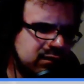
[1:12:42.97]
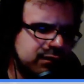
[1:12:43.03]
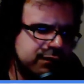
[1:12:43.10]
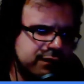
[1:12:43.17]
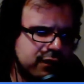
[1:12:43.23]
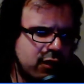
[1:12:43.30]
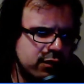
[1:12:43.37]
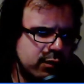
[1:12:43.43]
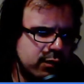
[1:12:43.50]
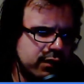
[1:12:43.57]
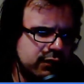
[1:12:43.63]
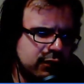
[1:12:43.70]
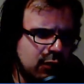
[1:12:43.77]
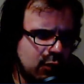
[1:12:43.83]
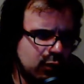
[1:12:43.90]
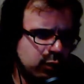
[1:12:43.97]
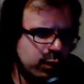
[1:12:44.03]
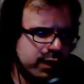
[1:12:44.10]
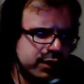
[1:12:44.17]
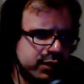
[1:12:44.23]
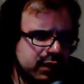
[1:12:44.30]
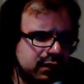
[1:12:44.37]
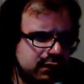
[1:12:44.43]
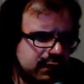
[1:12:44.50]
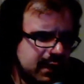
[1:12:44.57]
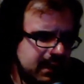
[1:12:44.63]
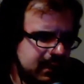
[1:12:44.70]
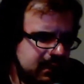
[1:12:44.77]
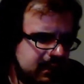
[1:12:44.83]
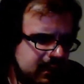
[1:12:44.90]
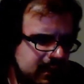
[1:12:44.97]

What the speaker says: I've forgotten what it's called, where you can take